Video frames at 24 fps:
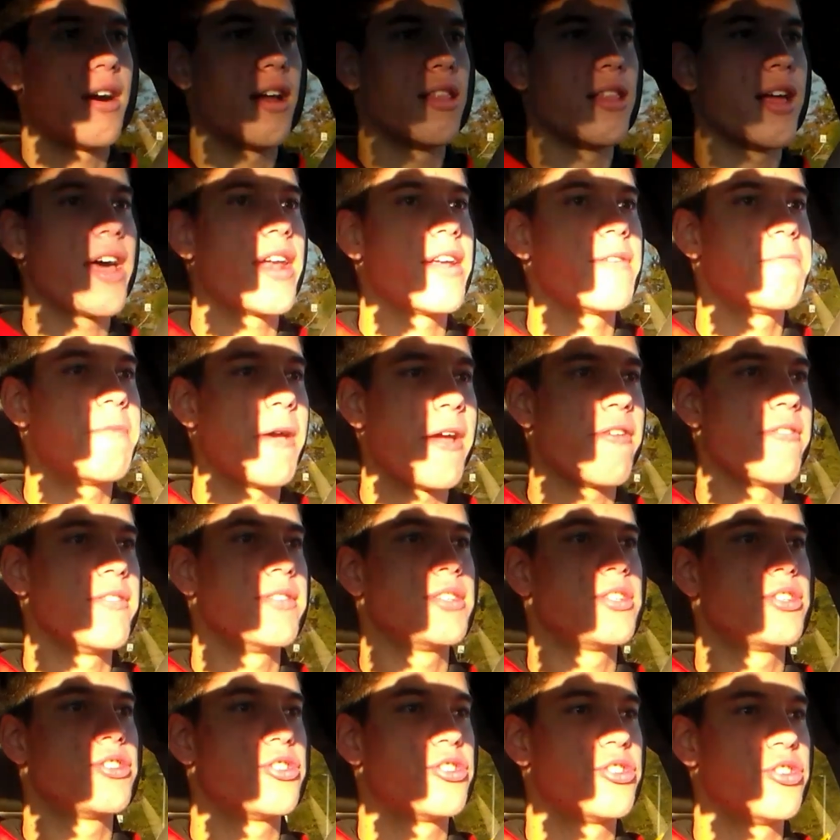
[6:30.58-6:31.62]
a lot of
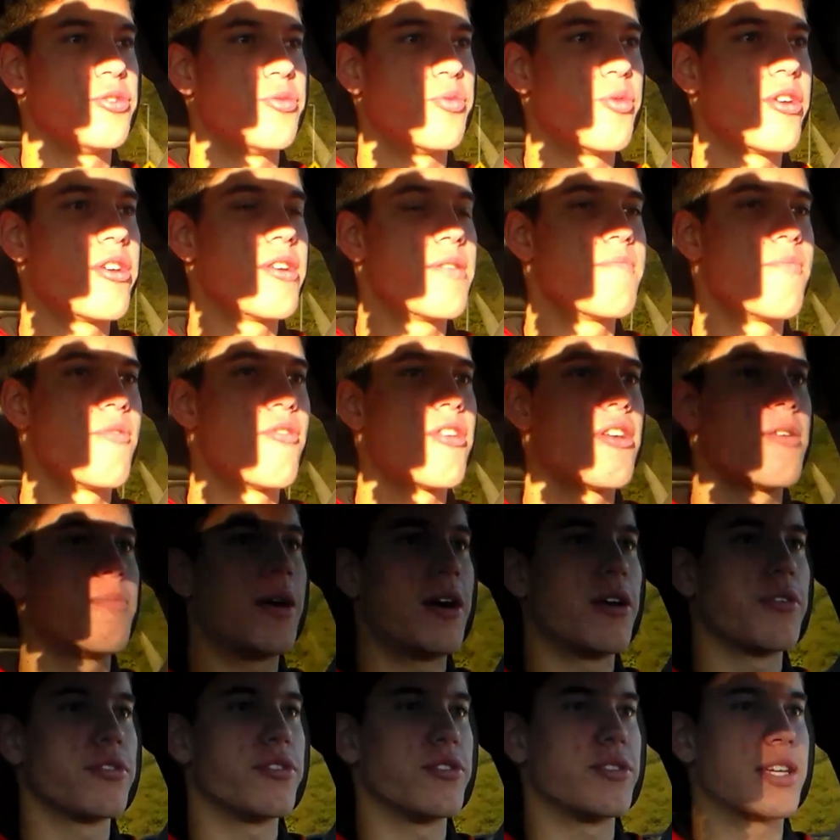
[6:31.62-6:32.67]
parents should worry more
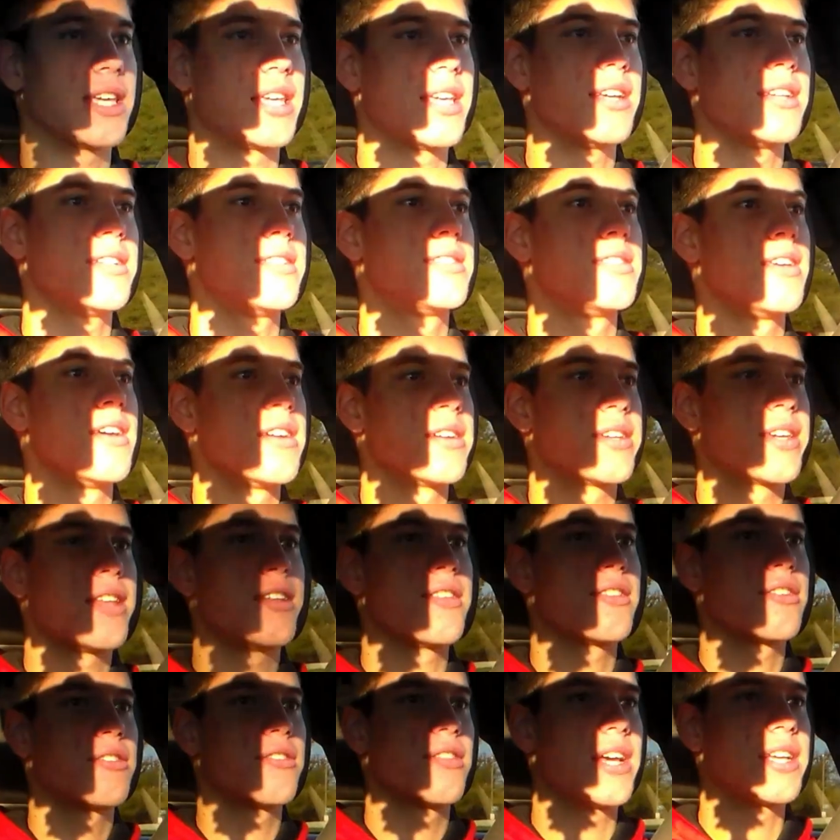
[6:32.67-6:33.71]
about their kids
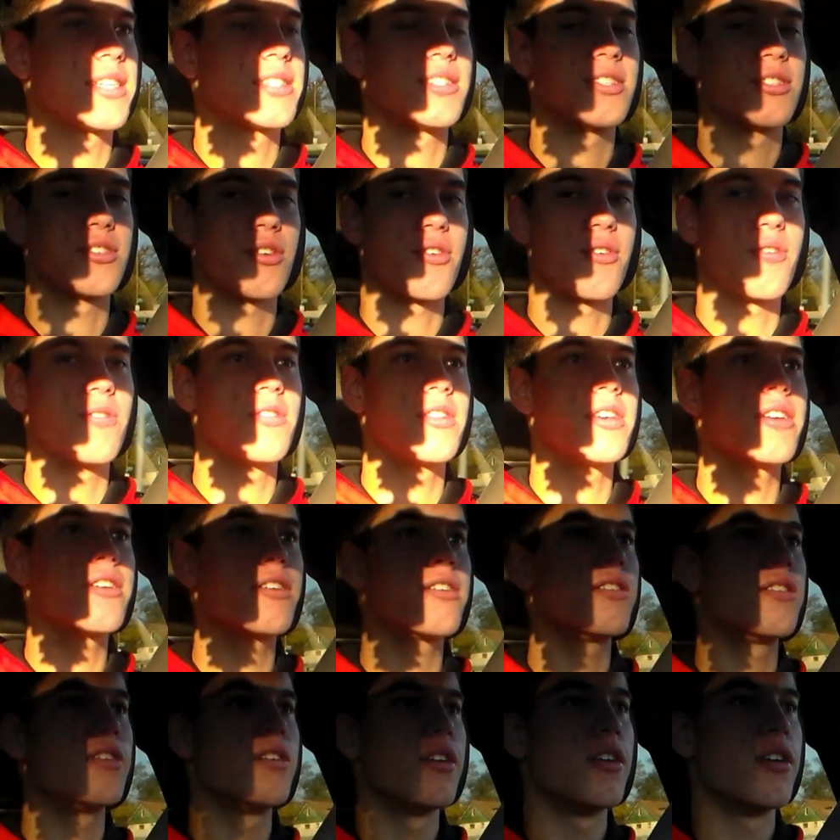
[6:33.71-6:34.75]
getting their license
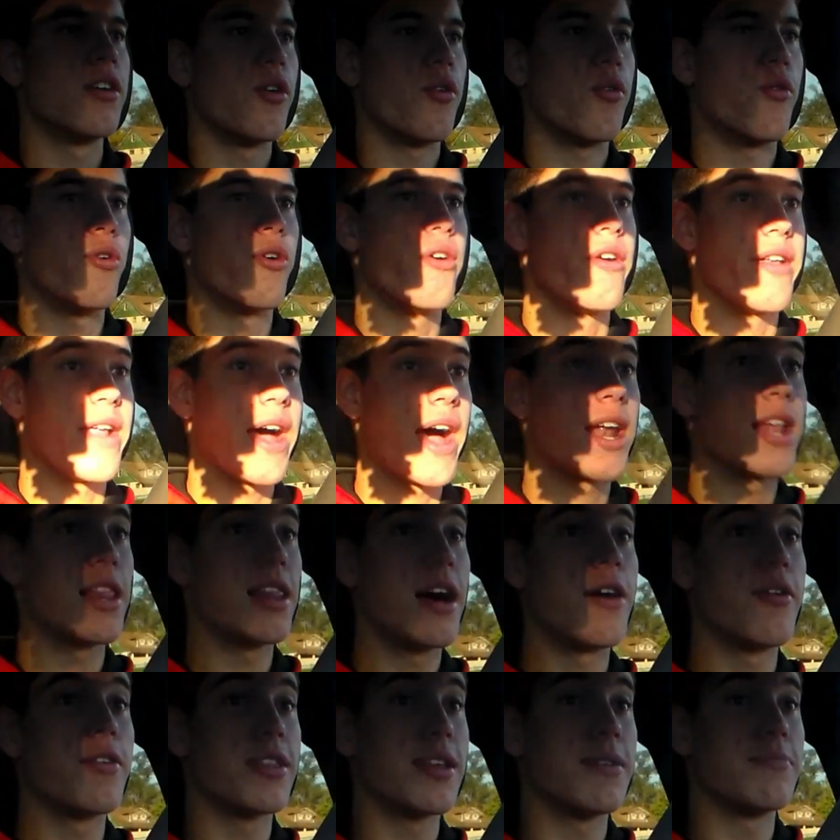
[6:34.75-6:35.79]
earlier, or not
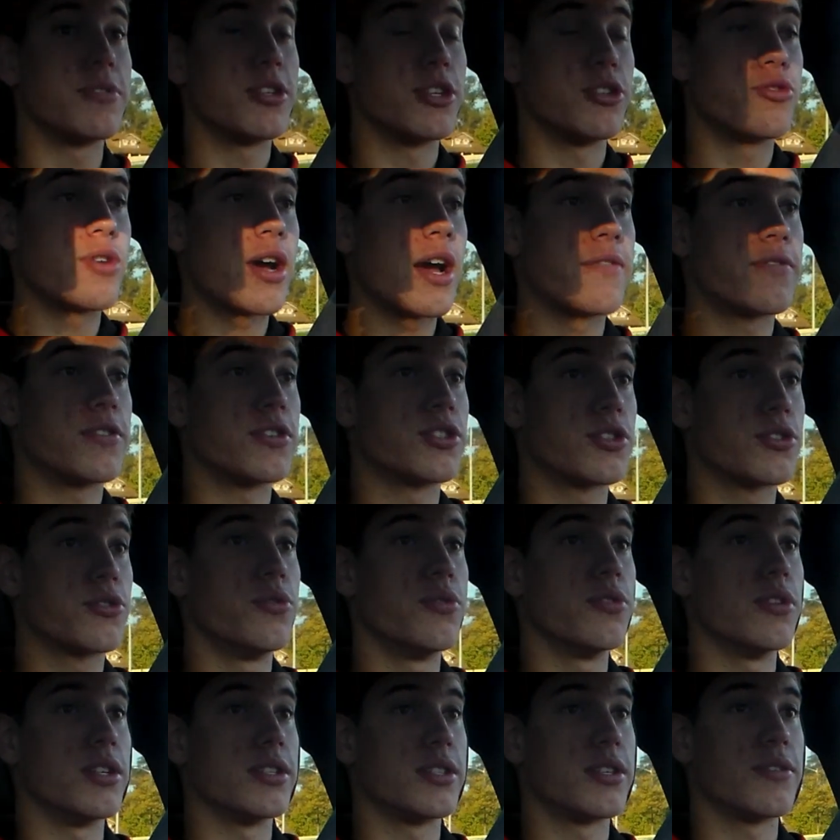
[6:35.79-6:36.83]
allowing them to drive to
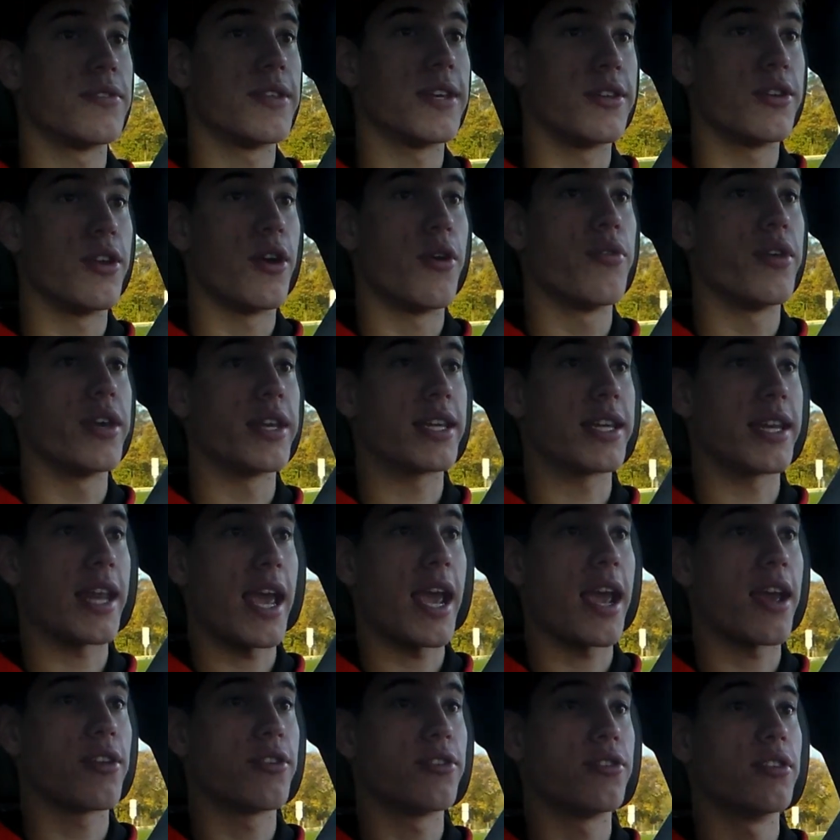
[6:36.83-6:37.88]
school until they know they can
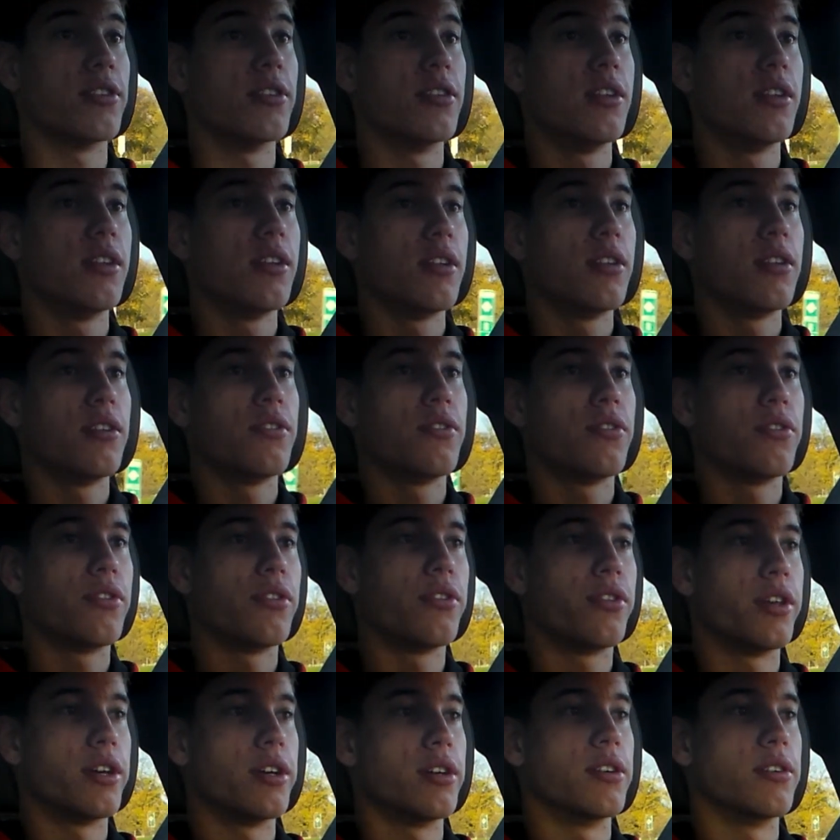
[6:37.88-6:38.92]
handle
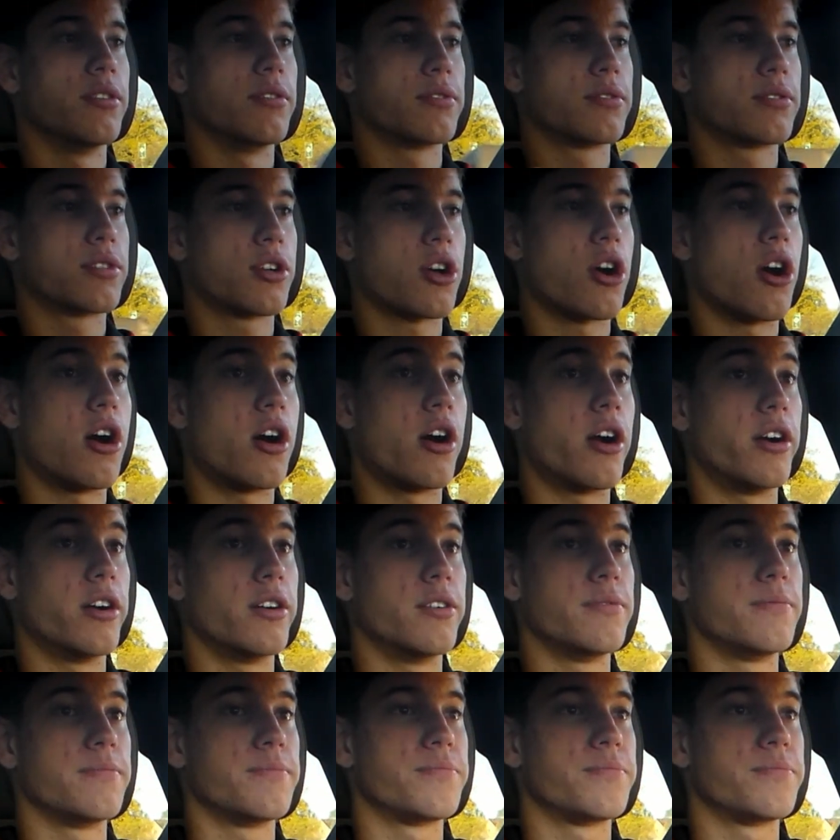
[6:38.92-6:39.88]
the car.